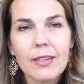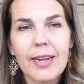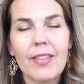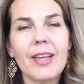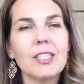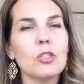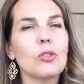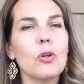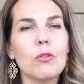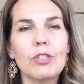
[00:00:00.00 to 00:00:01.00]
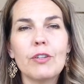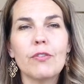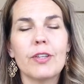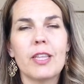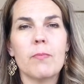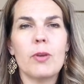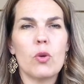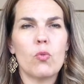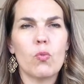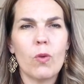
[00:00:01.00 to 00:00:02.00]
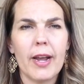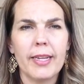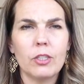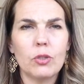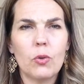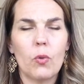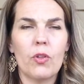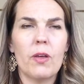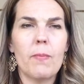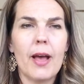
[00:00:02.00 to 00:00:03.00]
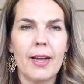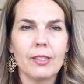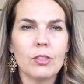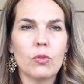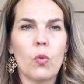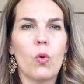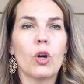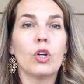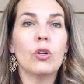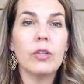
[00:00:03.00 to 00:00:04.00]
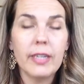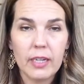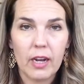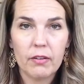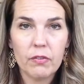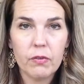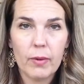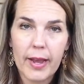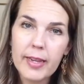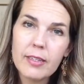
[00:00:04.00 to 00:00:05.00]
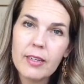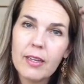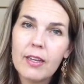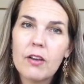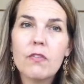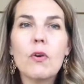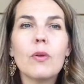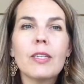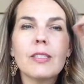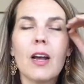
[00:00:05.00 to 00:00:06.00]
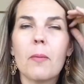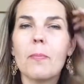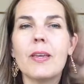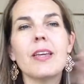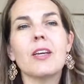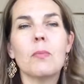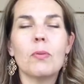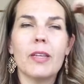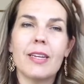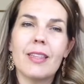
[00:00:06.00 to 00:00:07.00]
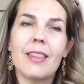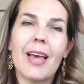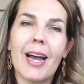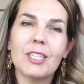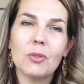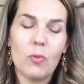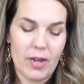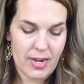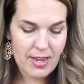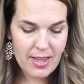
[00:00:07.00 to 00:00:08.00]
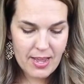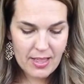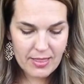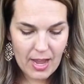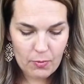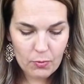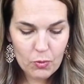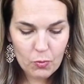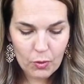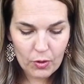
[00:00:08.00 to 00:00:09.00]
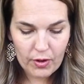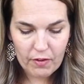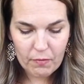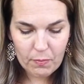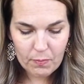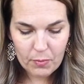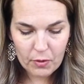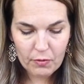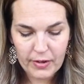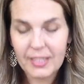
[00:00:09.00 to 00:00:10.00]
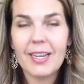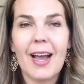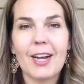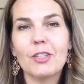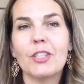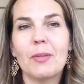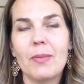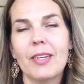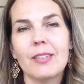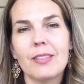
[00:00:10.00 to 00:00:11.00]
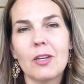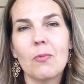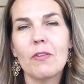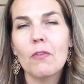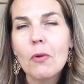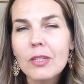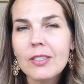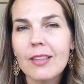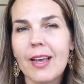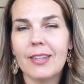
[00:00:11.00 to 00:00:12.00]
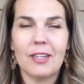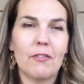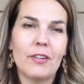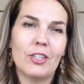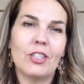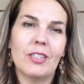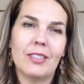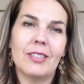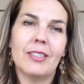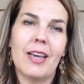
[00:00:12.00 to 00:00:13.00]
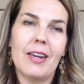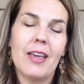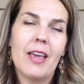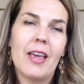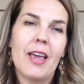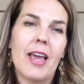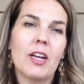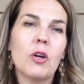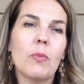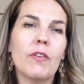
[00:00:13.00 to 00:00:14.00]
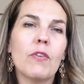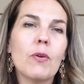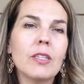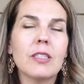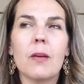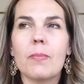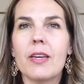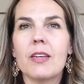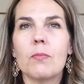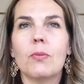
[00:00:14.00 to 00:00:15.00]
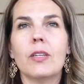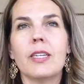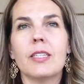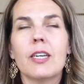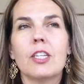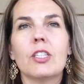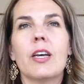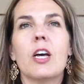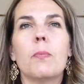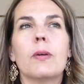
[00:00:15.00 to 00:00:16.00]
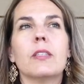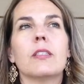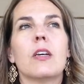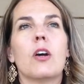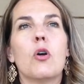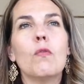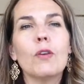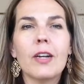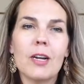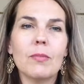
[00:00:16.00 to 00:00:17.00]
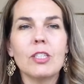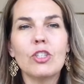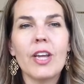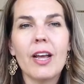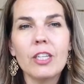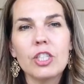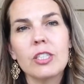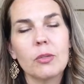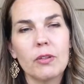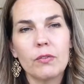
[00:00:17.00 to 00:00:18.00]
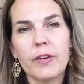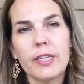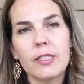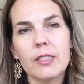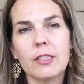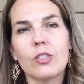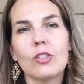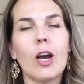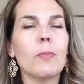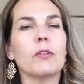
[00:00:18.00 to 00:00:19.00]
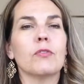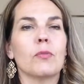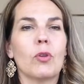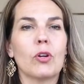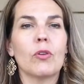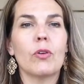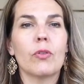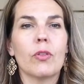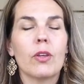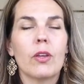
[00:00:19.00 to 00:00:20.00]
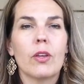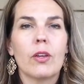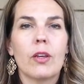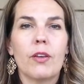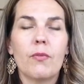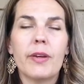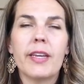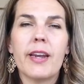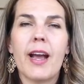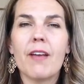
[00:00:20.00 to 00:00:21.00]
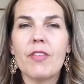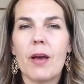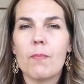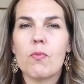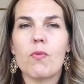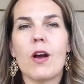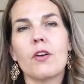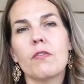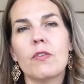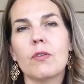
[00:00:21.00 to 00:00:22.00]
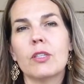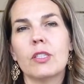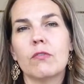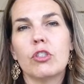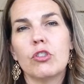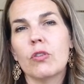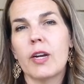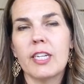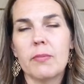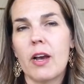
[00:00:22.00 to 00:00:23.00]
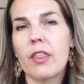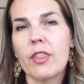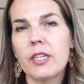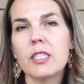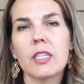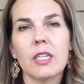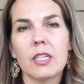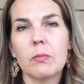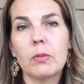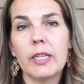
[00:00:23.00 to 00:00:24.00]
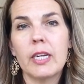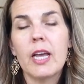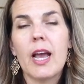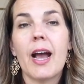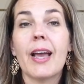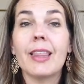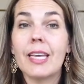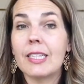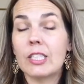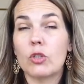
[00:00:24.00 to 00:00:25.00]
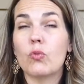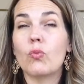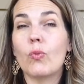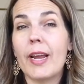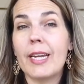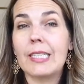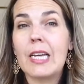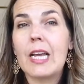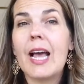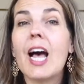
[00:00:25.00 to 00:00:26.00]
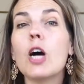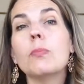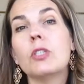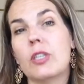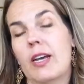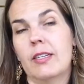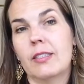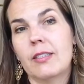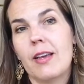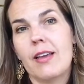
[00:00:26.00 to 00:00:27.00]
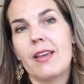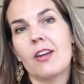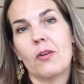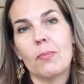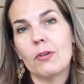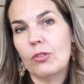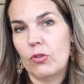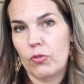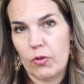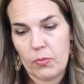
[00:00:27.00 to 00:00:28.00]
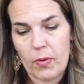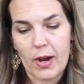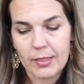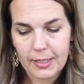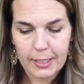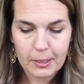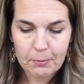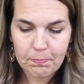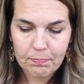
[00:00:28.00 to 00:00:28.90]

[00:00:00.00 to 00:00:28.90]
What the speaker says: now that's so different than being right or the best or good enough, right? Focus on being complete. That's what that root word of perfect actually means. Can we focus on that definition instead? And can we focus on being complete to help us overcome these challenges that we face that stop us from our growth? If we can have that broader focus of just trying to be authentic and complete, I think it's a great help to us in our personal growth process.